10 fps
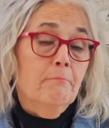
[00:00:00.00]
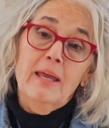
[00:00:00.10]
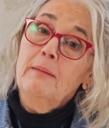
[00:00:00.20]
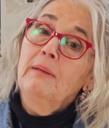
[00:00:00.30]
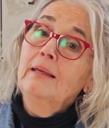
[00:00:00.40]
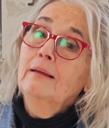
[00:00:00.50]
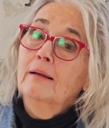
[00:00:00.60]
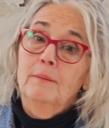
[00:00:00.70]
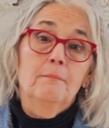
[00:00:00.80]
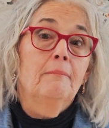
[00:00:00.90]
Maybe,
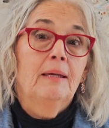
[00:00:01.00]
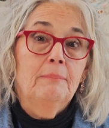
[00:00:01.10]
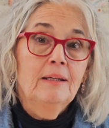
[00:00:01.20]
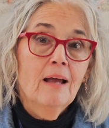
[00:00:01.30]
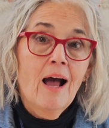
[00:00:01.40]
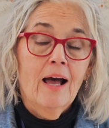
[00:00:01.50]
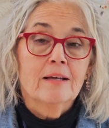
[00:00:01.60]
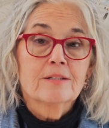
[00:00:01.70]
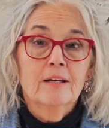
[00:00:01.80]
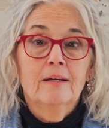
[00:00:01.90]
maybe
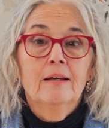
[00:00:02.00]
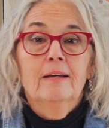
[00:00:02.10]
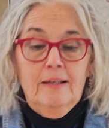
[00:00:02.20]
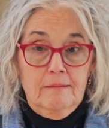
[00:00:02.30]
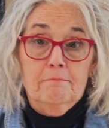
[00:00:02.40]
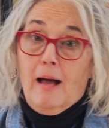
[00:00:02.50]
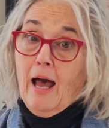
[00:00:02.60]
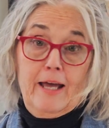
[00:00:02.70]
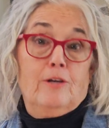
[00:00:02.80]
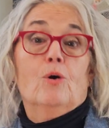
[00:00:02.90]
not.
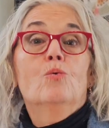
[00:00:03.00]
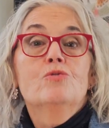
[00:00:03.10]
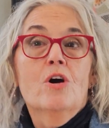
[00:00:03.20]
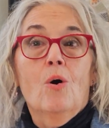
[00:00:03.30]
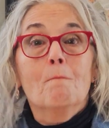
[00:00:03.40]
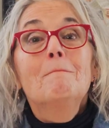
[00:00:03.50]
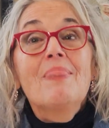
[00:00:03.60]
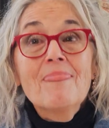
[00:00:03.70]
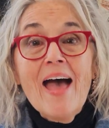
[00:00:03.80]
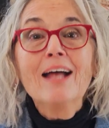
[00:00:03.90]
I don't know.
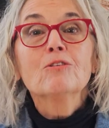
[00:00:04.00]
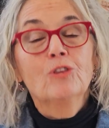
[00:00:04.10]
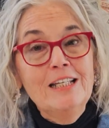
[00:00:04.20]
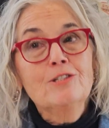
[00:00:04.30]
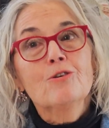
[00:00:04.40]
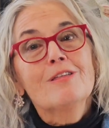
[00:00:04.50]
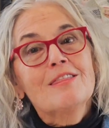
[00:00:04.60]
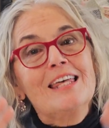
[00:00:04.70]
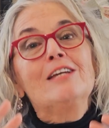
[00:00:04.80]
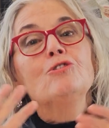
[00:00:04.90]
But these are the
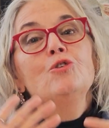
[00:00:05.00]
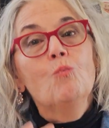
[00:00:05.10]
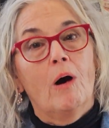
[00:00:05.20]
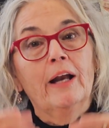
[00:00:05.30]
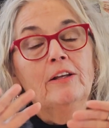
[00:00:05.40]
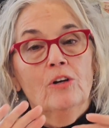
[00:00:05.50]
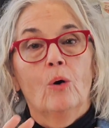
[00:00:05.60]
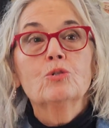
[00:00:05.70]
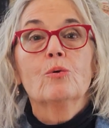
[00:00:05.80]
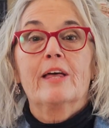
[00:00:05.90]
things you want to
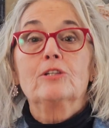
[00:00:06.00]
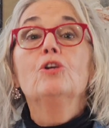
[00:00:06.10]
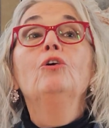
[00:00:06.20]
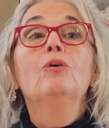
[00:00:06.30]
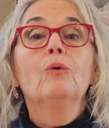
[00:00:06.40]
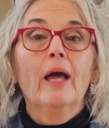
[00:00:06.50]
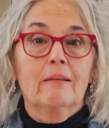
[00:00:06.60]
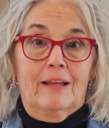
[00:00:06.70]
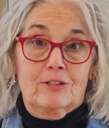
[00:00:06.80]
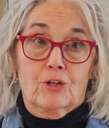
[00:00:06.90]
know so that you
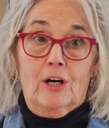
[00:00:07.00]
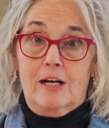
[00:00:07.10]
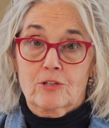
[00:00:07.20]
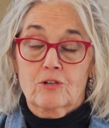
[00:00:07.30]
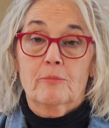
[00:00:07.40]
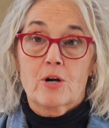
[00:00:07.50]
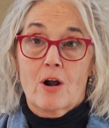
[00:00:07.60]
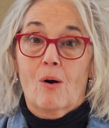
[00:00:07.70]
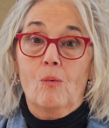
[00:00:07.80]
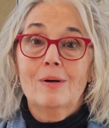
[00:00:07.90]
can let your customer
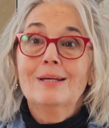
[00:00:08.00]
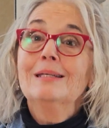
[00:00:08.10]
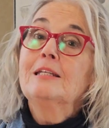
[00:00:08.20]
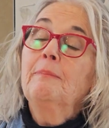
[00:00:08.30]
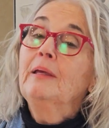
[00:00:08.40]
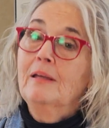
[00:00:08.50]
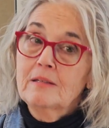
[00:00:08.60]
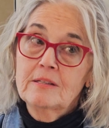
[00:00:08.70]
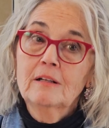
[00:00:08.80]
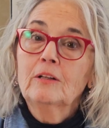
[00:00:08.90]
know. Tipping
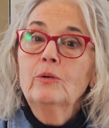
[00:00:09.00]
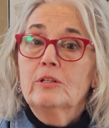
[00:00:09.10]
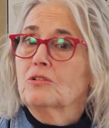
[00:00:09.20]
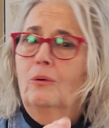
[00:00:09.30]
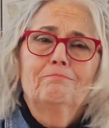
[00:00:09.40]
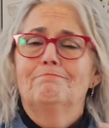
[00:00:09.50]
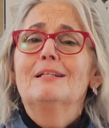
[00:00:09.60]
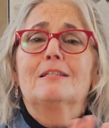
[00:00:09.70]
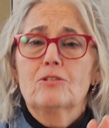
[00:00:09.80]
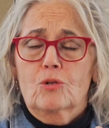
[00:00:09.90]
is included, so
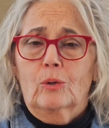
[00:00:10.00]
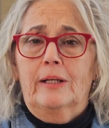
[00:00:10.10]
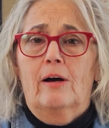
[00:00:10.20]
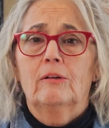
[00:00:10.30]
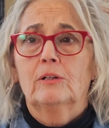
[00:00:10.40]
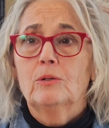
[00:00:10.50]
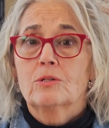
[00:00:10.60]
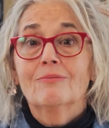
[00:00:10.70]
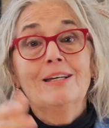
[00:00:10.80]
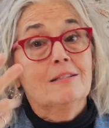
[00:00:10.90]
this is totally
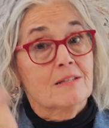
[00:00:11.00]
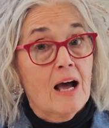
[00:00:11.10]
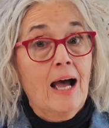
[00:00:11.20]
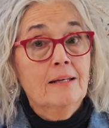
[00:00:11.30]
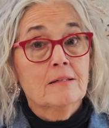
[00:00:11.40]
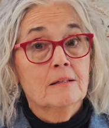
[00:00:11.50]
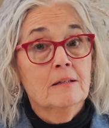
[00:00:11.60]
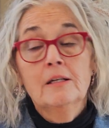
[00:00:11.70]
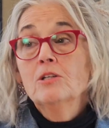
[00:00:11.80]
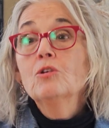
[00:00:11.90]
all-inclusive. It's not,
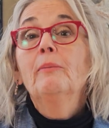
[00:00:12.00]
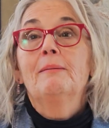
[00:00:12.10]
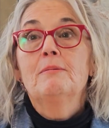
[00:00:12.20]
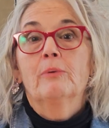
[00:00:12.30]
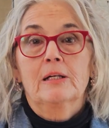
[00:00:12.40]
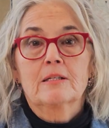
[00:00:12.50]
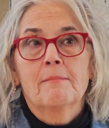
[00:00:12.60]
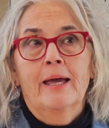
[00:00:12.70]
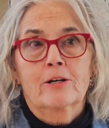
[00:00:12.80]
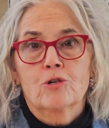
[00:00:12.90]
so maybe bring
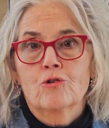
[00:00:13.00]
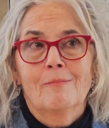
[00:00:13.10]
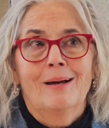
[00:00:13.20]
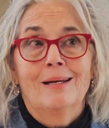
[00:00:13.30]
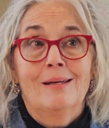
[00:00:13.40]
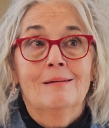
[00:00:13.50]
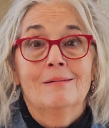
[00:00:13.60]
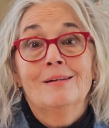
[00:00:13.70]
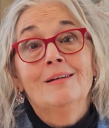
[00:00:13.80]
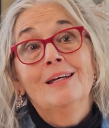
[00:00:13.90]
some extra money.
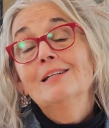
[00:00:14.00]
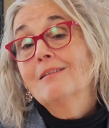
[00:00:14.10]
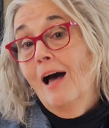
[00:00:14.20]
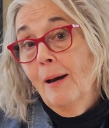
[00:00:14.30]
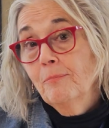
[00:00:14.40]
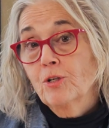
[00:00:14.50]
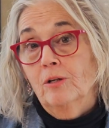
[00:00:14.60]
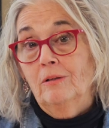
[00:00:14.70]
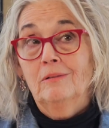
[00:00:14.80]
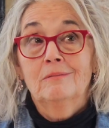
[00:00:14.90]
It's
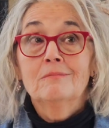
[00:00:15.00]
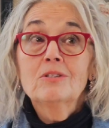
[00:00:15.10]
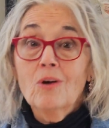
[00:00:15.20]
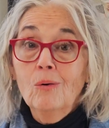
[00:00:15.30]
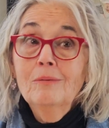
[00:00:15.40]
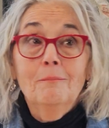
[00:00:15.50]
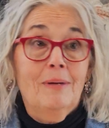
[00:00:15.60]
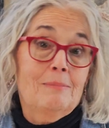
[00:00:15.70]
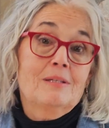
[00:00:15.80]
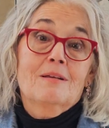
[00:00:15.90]
optional, so
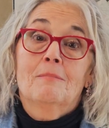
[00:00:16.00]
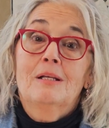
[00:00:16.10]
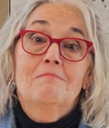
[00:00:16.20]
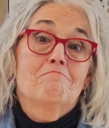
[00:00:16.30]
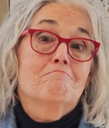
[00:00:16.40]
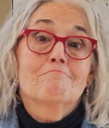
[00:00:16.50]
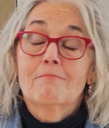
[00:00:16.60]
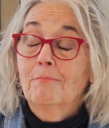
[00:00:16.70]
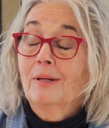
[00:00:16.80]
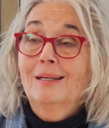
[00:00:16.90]
maybe somebody
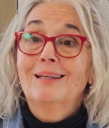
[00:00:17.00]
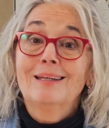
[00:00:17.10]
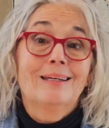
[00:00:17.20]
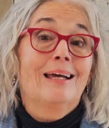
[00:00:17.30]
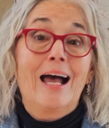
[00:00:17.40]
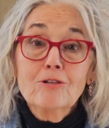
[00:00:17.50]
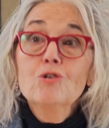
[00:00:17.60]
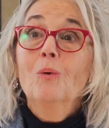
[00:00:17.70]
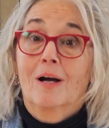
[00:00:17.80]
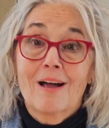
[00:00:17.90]

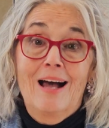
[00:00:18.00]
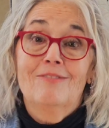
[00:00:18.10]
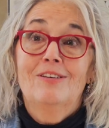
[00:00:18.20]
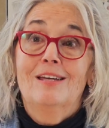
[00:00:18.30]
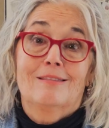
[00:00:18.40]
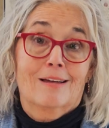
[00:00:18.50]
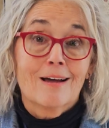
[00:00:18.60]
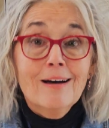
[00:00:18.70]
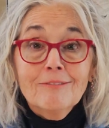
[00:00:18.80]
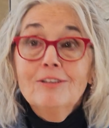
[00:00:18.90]
got you a coffee at the
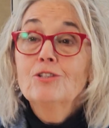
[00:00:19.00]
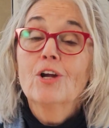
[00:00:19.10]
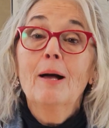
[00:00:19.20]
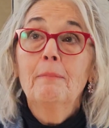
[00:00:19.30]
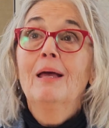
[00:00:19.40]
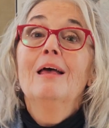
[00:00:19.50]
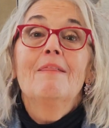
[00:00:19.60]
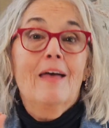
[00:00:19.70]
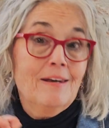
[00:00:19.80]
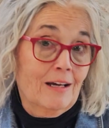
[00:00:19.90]
coffee shop
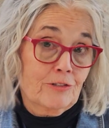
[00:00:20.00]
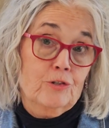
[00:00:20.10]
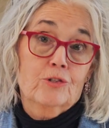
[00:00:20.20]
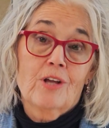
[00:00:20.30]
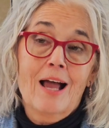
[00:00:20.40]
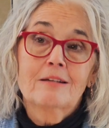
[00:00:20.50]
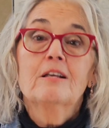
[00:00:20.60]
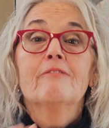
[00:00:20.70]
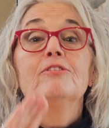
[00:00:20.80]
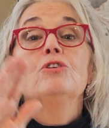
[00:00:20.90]
that knocked your
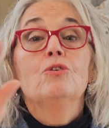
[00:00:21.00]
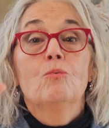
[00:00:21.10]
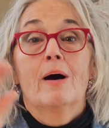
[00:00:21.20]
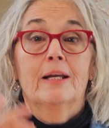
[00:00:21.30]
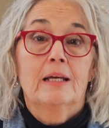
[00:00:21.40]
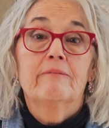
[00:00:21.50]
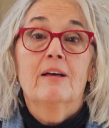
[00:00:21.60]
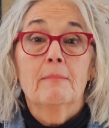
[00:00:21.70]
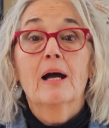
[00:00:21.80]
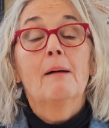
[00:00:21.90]
socks off and you want to give
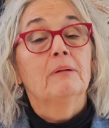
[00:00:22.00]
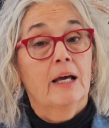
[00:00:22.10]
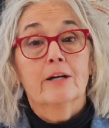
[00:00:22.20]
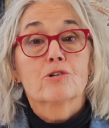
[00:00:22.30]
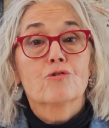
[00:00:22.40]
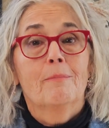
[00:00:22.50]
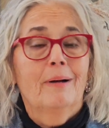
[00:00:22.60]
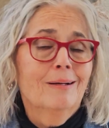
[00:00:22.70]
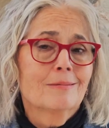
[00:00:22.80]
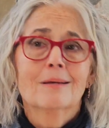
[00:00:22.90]
them a couple of extra
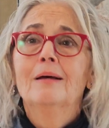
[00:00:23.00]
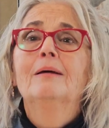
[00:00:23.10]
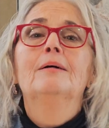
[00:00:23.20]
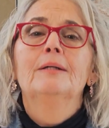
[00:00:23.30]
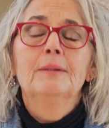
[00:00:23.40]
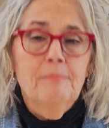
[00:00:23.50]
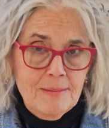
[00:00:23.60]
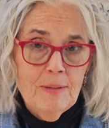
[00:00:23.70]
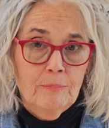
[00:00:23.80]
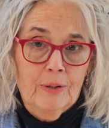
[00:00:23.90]
bucks,
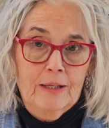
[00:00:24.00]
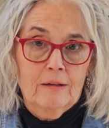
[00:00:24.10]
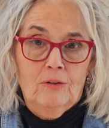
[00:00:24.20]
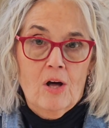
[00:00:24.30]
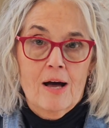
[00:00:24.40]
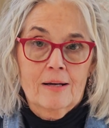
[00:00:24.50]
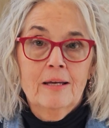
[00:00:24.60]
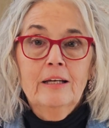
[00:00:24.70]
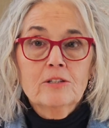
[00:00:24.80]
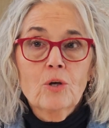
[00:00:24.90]
maybe bring it along.
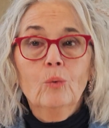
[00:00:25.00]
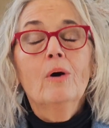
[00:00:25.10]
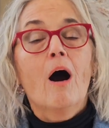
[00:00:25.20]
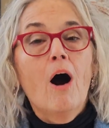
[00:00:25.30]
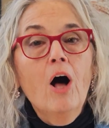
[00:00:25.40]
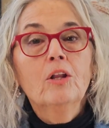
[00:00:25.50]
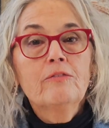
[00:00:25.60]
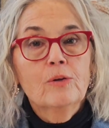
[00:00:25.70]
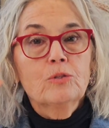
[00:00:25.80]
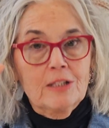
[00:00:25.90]
So all
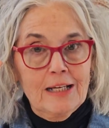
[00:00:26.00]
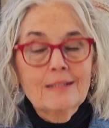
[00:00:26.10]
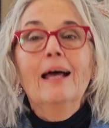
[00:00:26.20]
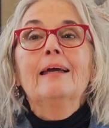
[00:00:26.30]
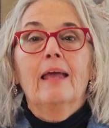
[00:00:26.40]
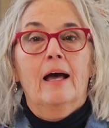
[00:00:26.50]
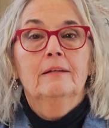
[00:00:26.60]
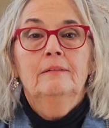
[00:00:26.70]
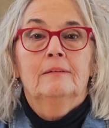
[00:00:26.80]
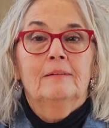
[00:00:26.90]
of those things,
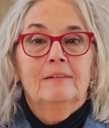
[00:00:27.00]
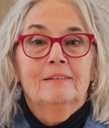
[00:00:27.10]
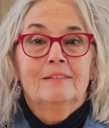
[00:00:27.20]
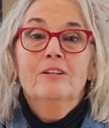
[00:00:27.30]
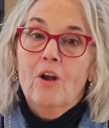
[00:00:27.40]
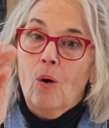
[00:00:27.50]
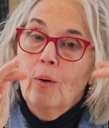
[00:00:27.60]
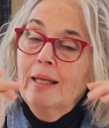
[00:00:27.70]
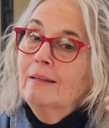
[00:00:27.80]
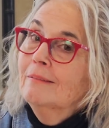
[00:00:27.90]
again,
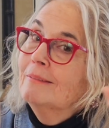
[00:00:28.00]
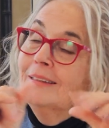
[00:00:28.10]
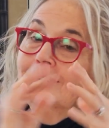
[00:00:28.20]
knowing